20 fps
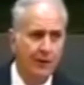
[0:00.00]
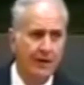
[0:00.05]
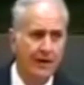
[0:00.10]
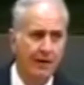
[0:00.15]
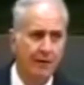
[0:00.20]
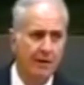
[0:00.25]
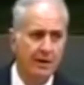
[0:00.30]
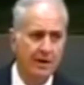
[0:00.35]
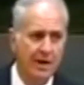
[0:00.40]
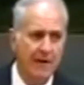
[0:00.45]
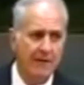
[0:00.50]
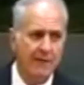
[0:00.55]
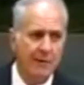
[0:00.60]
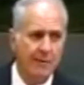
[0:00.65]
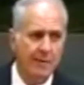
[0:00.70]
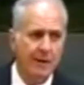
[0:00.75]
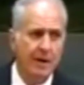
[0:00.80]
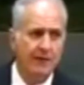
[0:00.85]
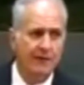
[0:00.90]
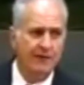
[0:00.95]
for there would
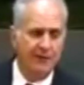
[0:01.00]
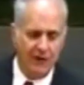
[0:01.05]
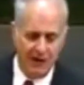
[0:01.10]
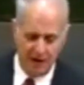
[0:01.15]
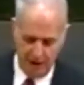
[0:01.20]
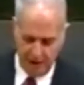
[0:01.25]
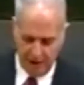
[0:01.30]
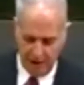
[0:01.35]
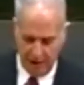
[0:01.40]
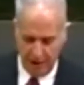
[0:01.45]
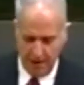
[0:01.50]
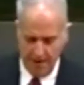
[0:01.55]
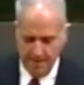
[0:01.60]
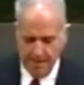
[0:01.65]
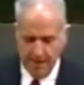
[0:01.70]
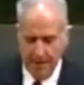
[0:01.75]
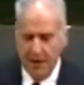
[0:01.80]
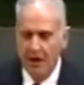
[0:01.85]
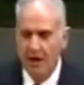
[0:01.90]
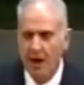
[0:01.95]
never be a
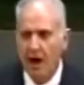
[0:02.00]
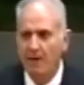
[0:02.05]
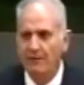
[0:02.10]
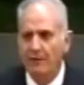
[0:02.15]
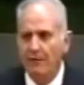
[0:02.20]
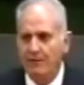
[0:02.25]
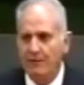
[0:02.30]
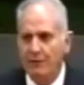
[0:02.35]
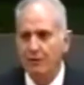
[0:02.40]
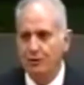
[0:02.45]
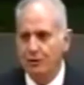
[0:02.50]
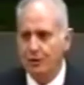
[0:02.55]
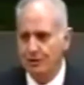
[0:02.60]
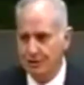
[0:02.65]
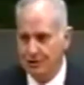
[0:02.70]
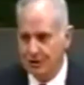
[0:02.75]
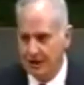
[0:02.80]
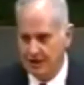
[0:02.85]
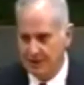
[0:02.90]
fear of a future